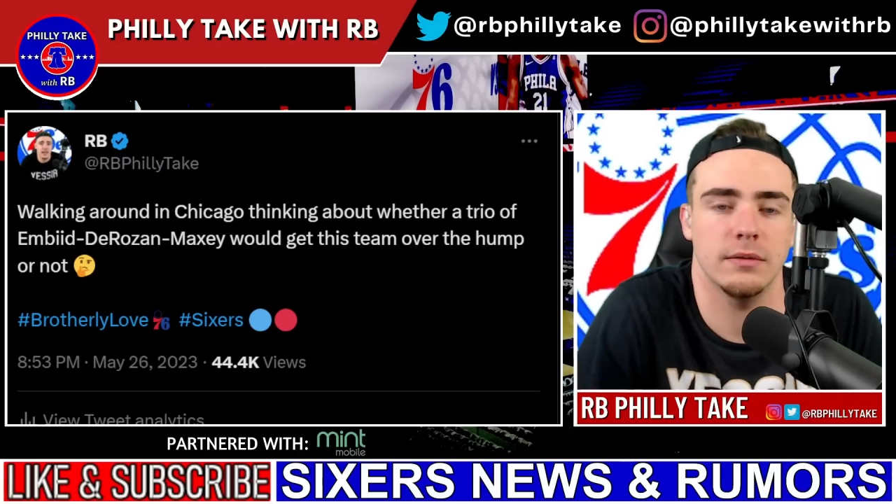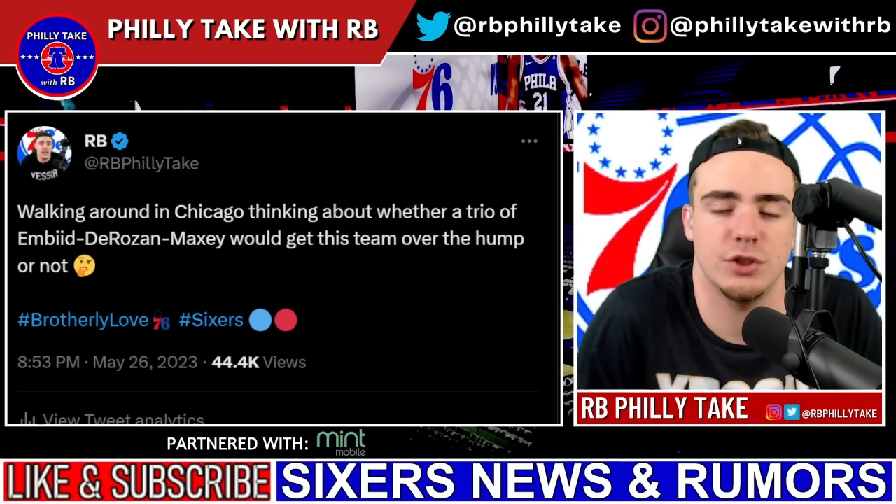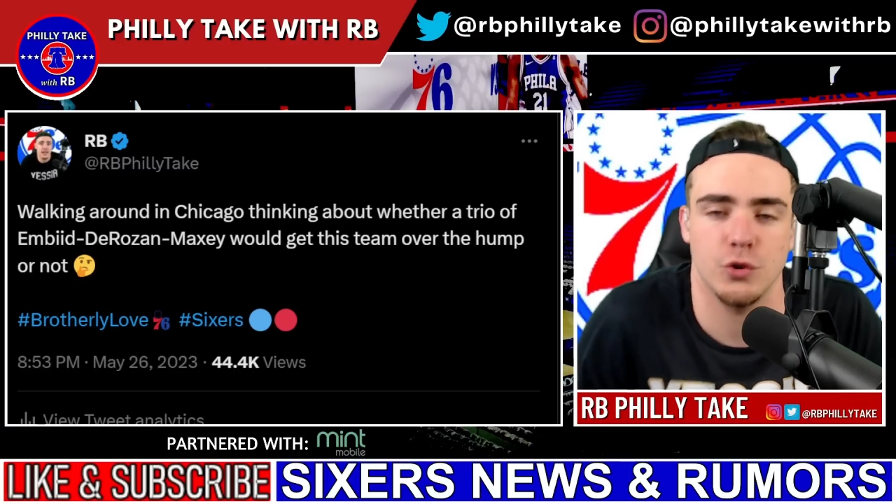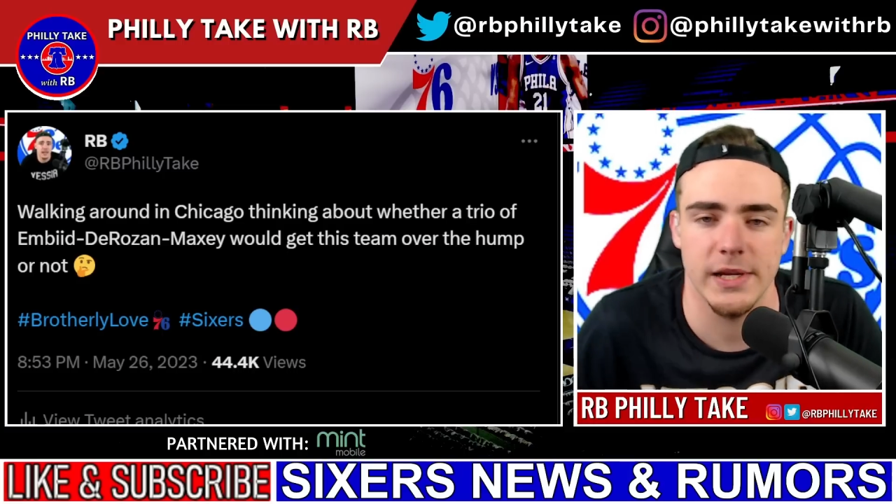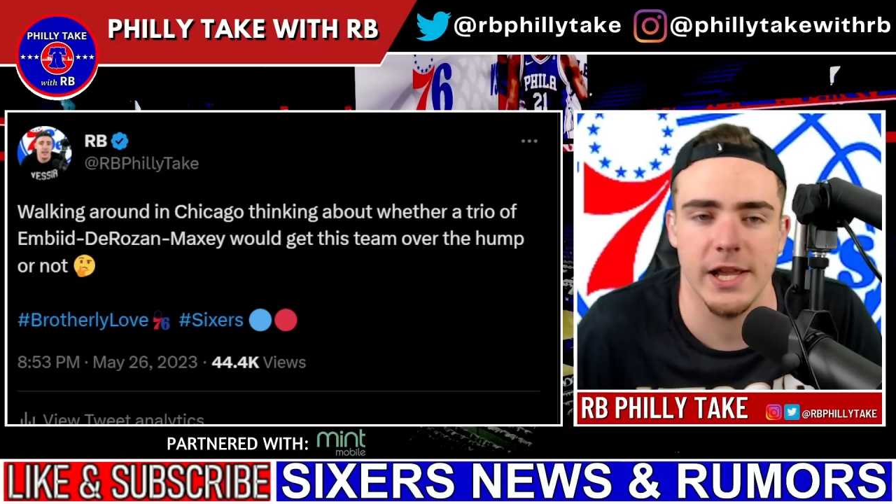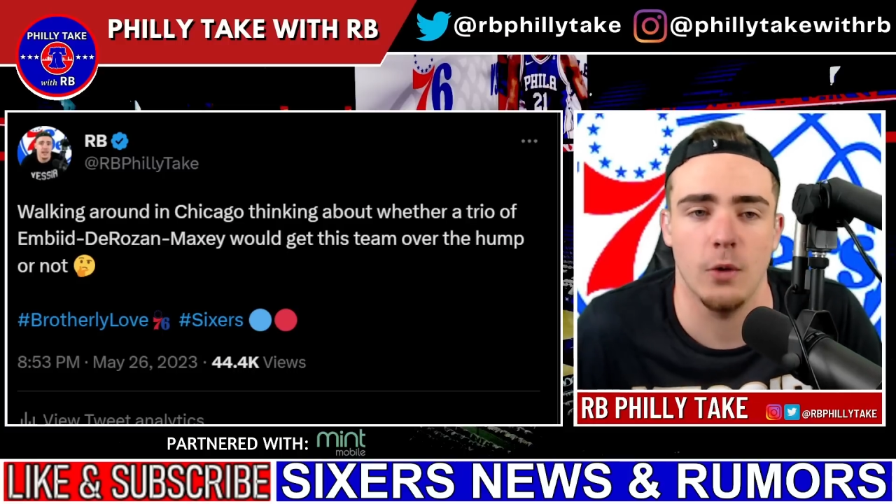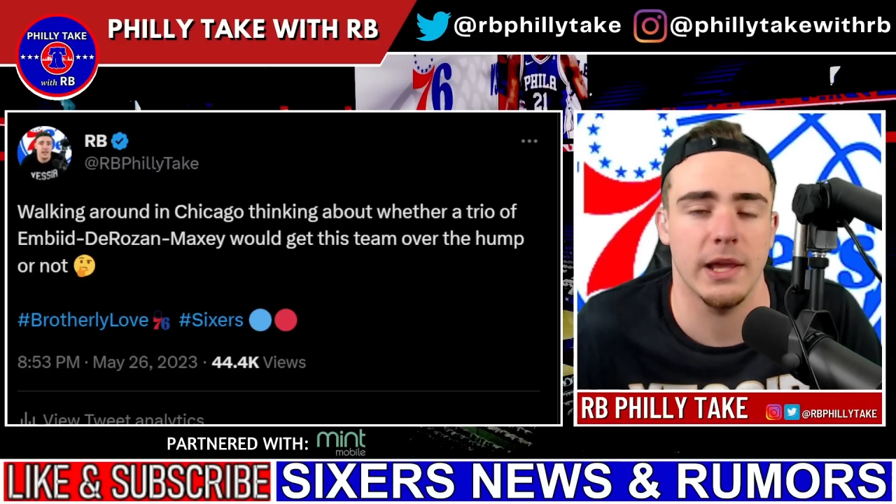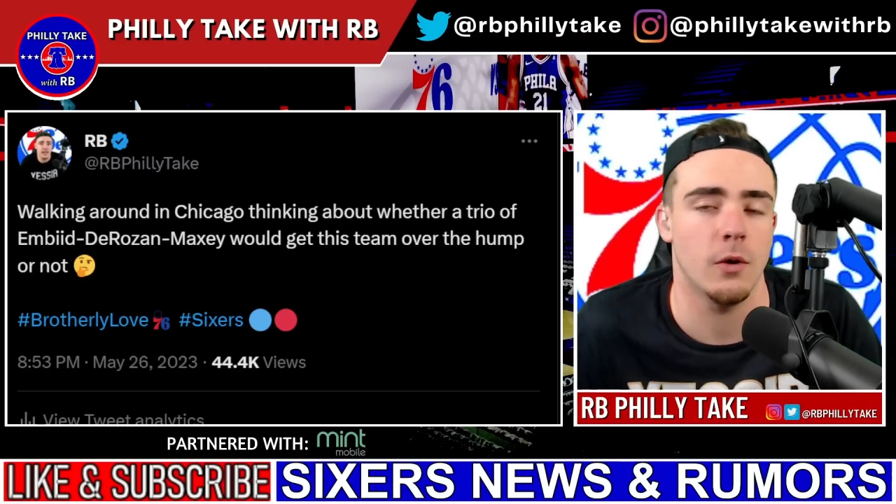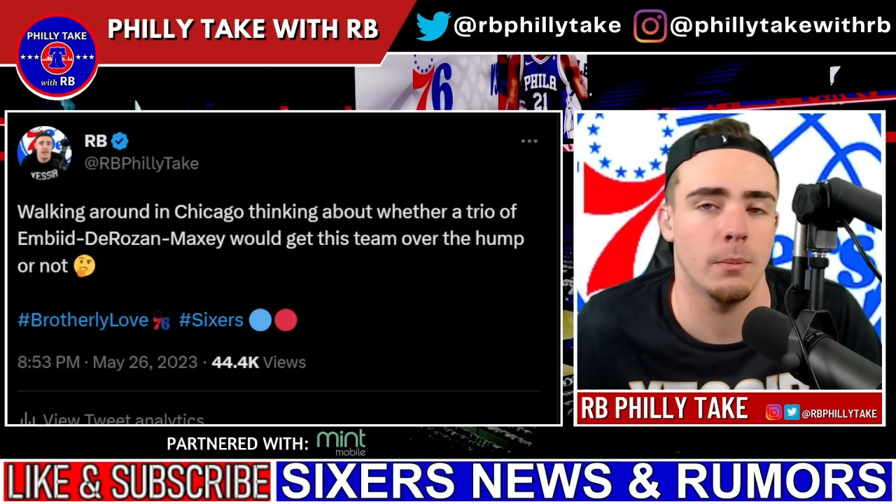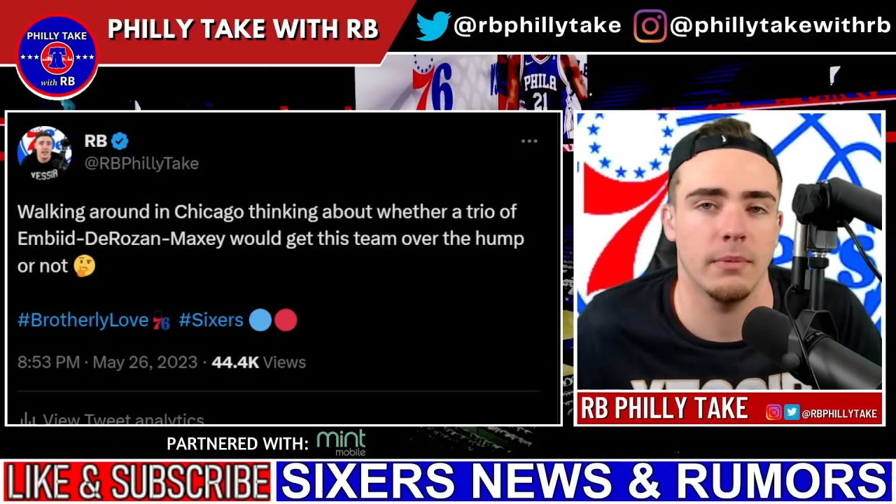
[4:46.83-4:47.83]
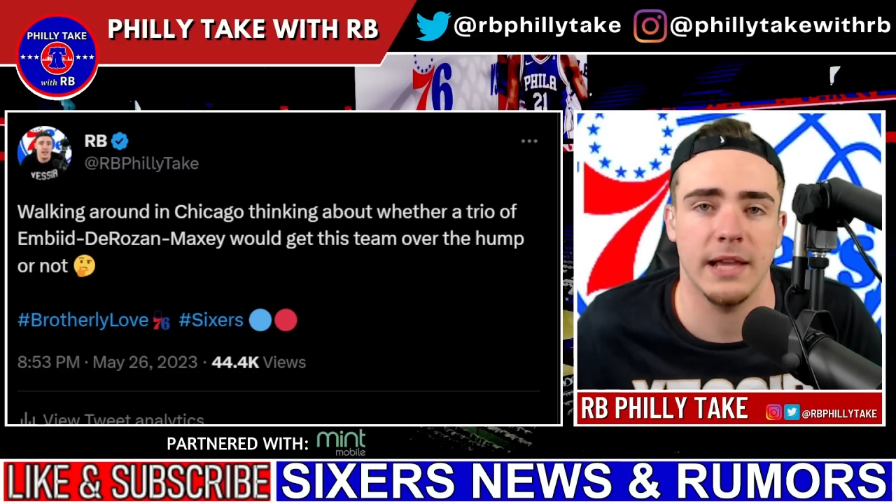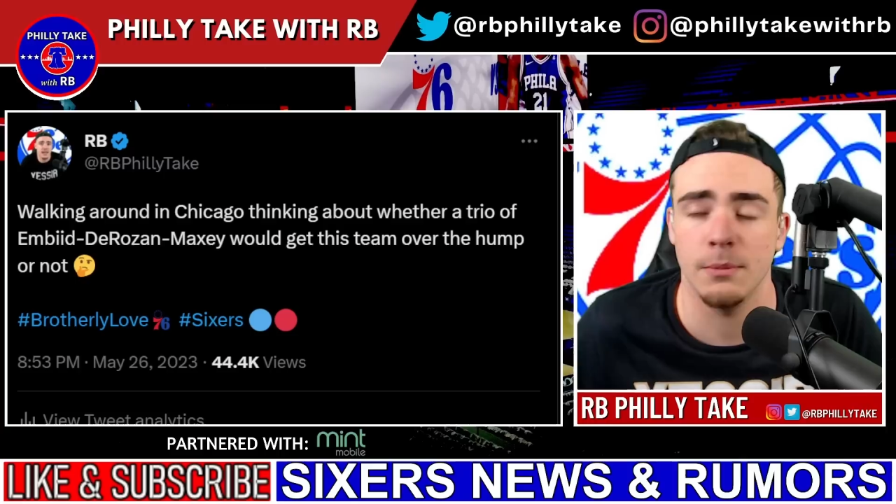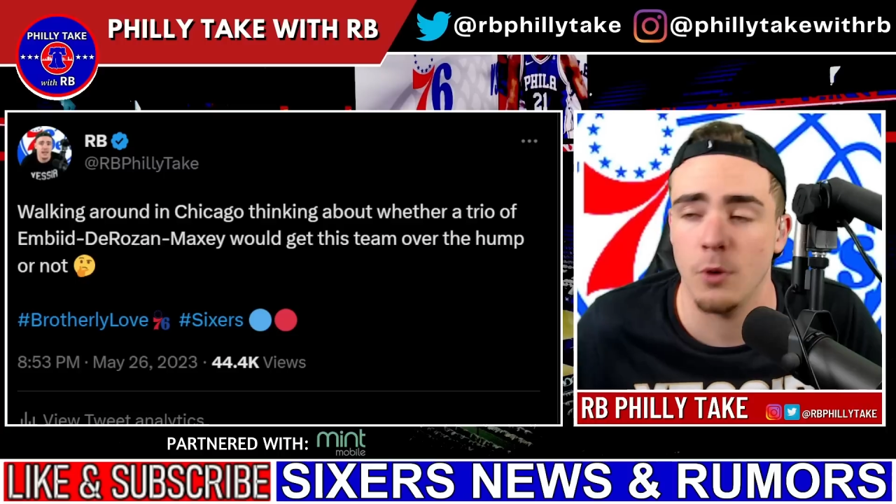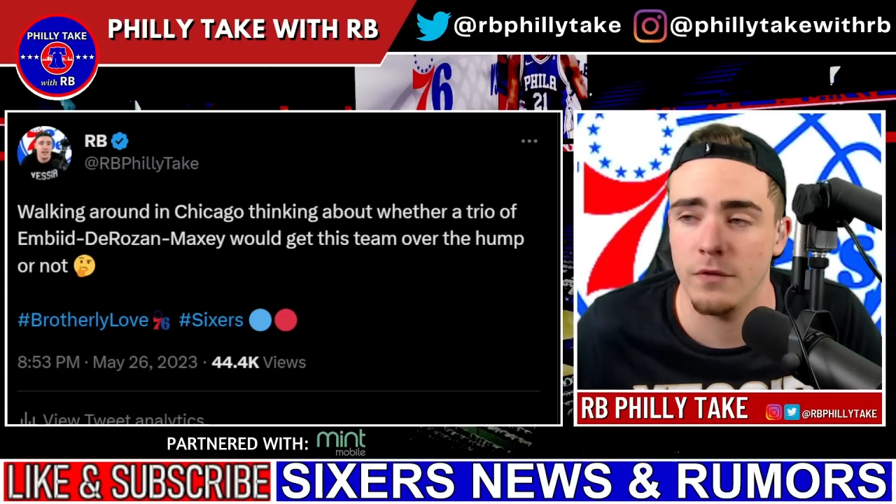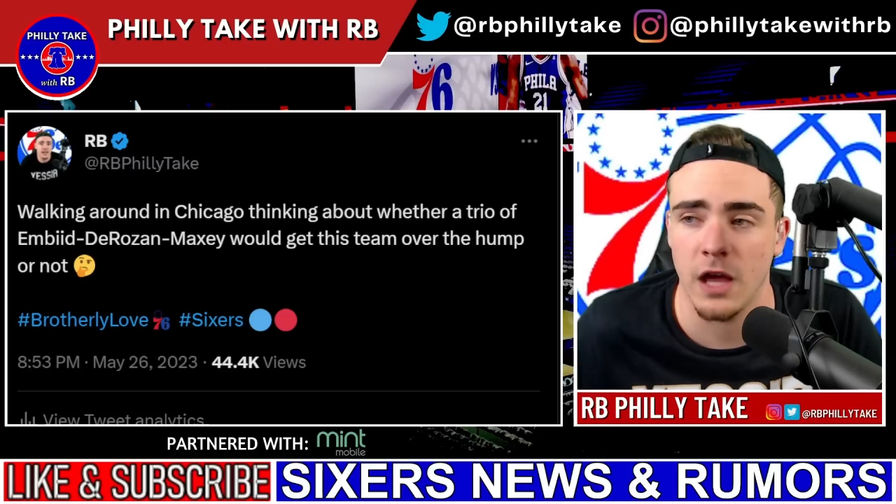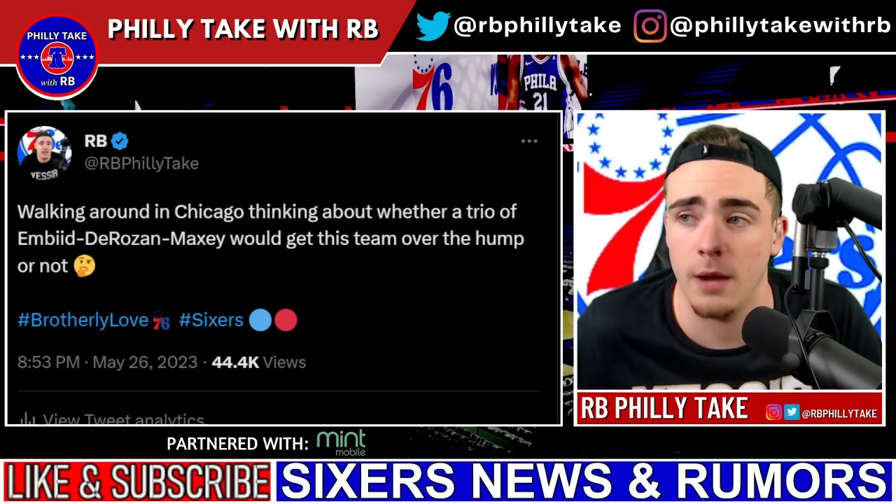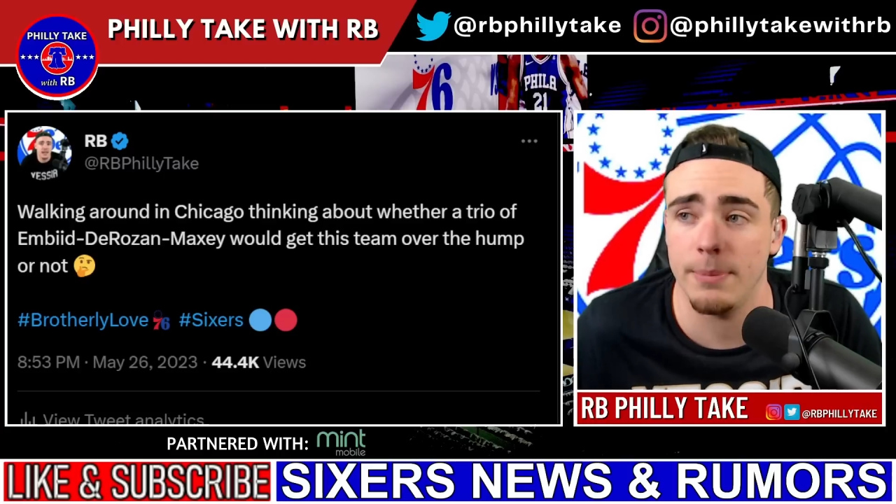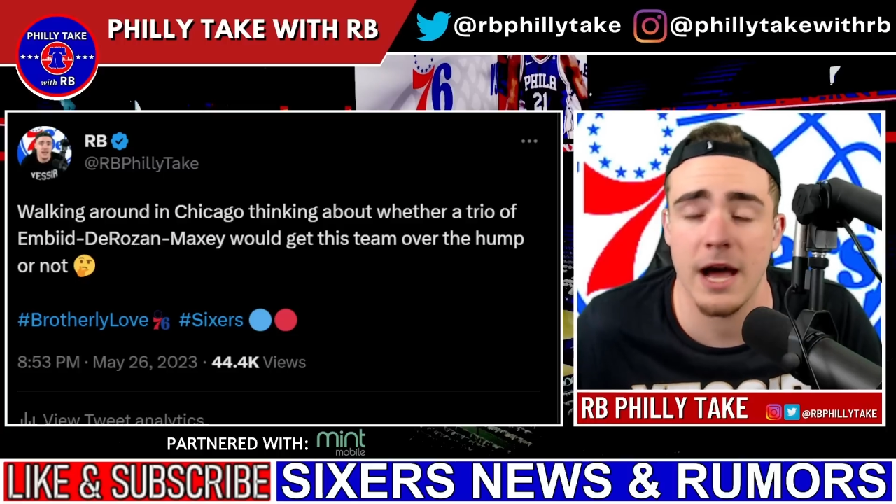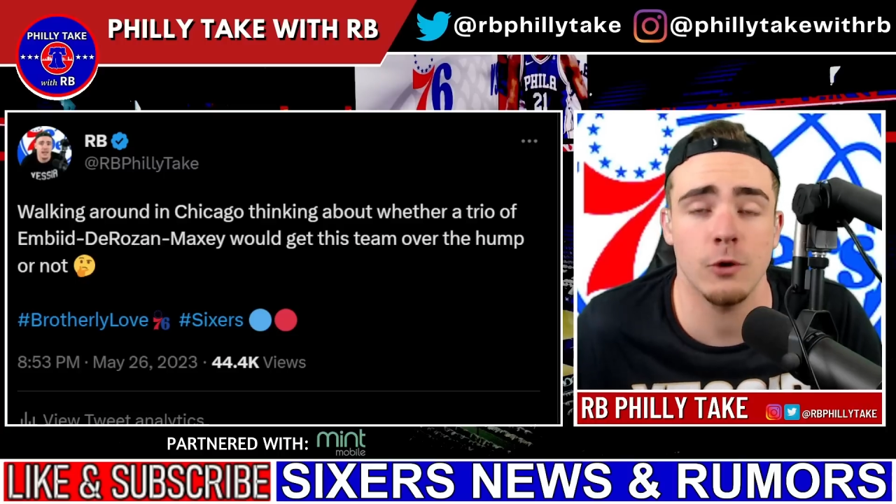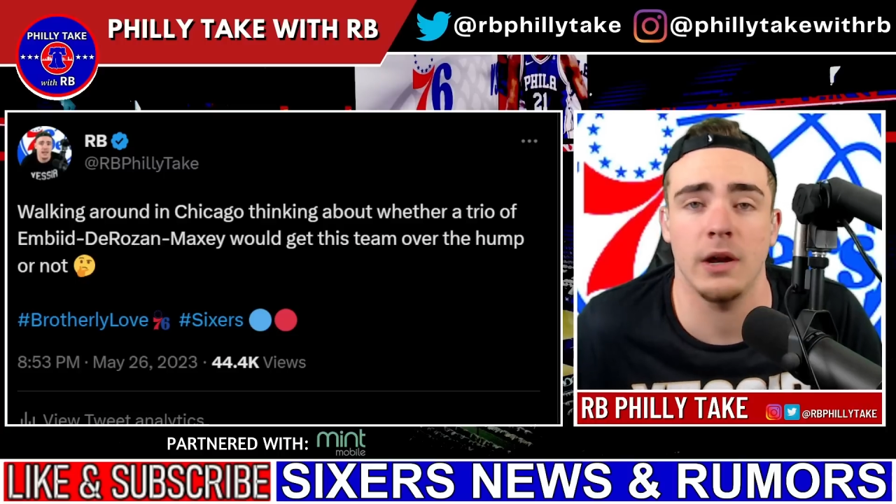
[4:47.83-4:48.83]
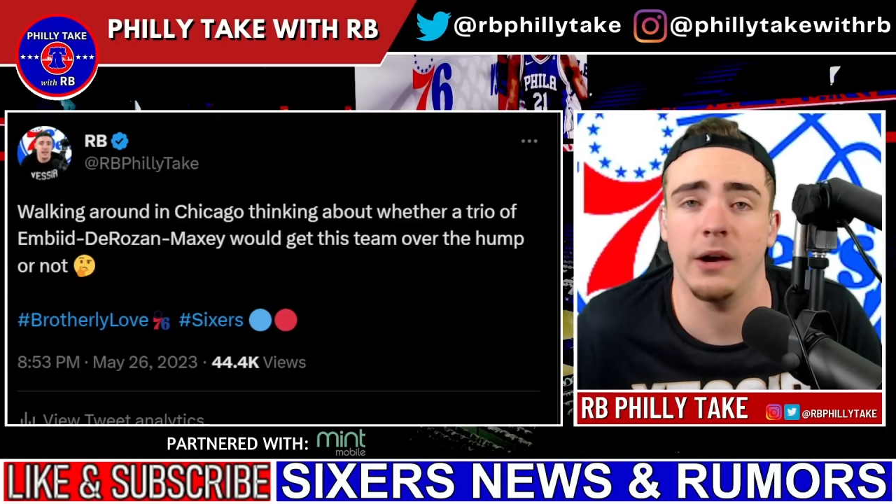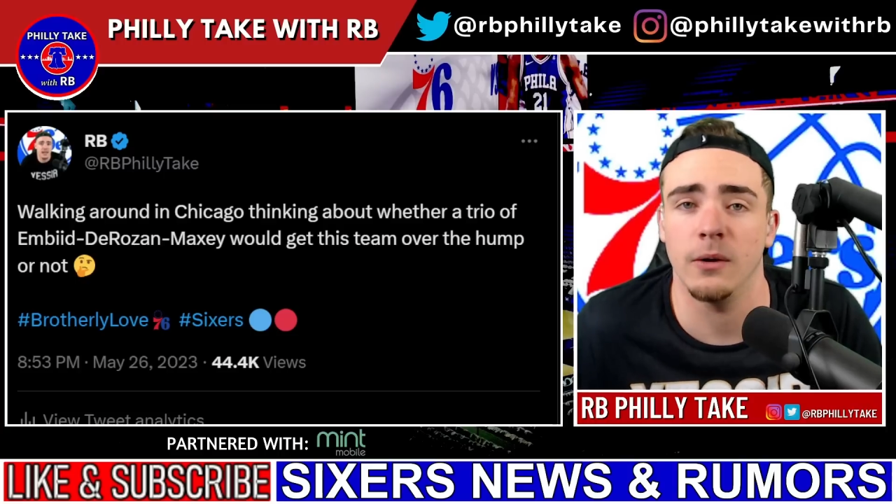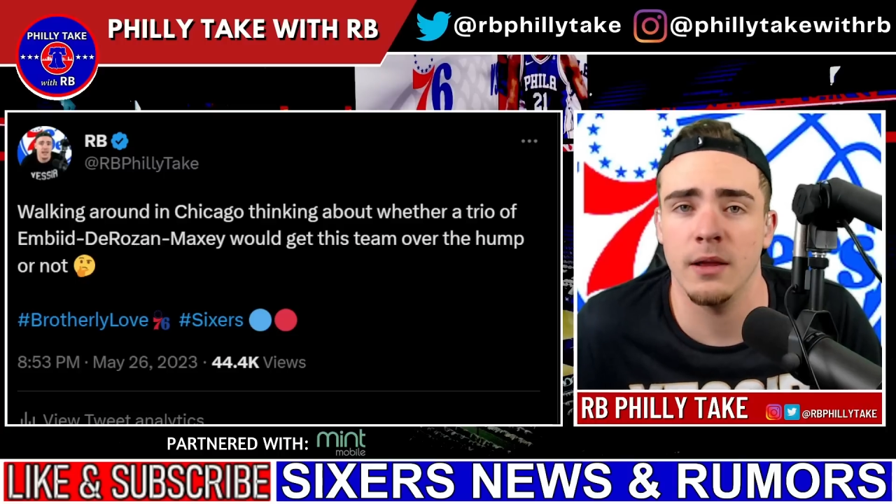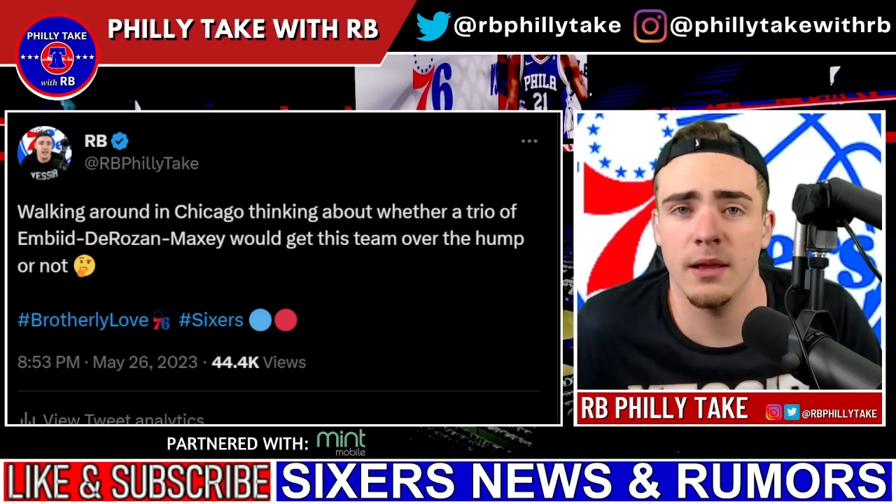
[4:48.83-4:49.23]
trio get them get them over the hump? I don't know.